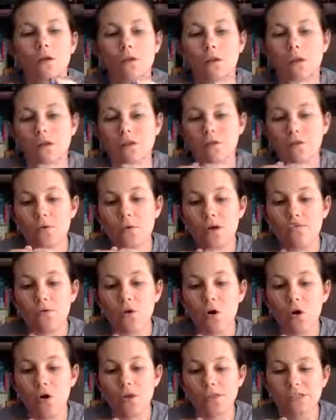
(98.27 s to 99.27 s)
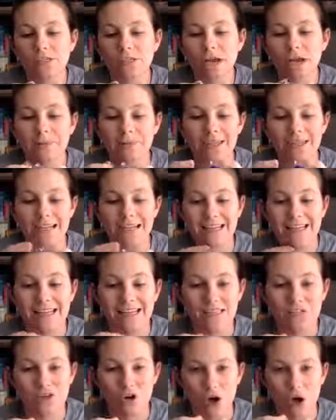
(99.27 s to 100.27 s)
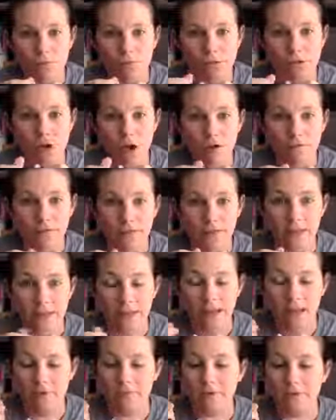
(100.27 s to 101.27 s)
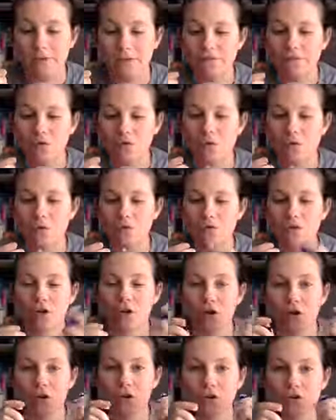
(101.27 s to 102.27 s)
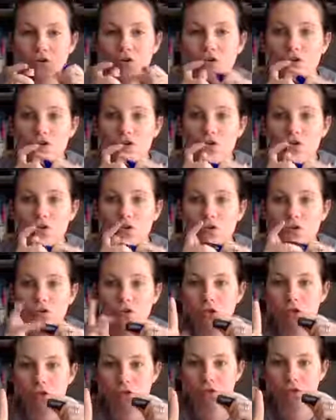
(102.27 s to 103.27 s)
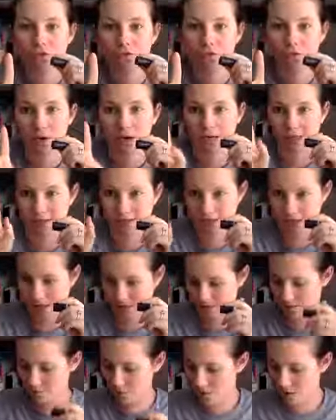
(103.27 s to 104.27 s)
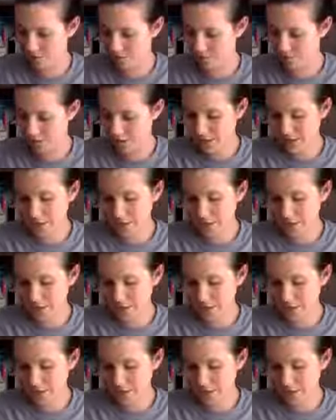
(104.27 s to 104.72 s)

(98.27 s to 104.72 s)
if you have a hard time getting these tops off, and they can be difficult, there are 2 different ways to get them off.